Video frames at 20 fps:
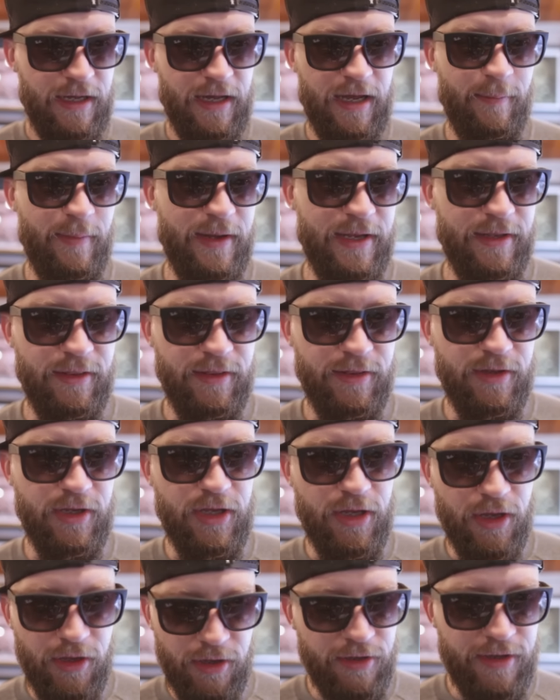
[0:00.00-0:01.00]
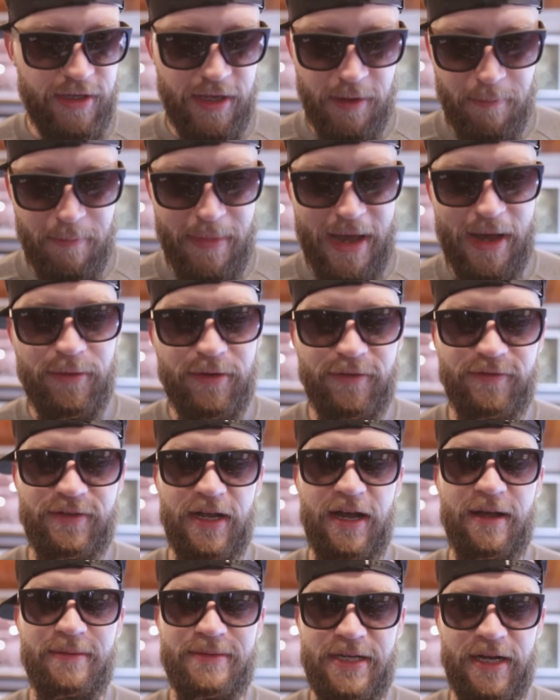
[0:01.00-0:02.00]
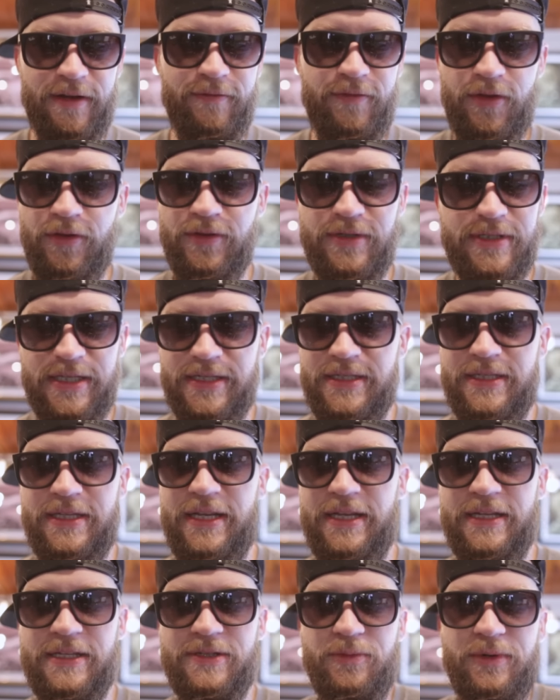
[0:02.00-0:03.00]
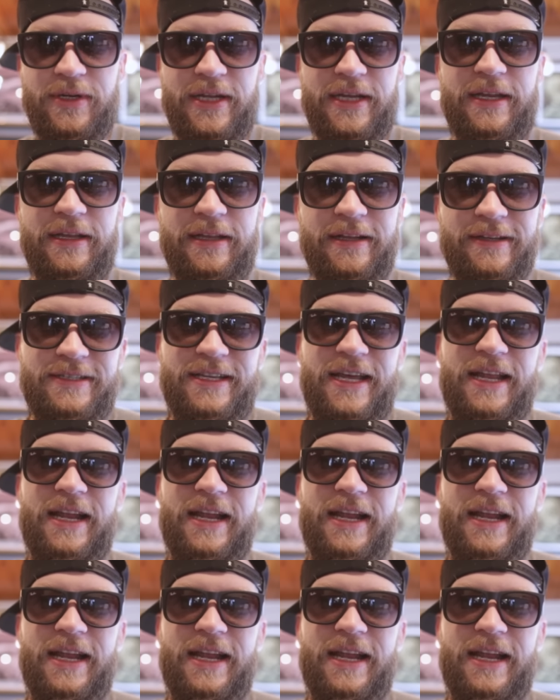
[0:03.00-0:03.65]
I mean, the amount of times that I've used this is ridiculous.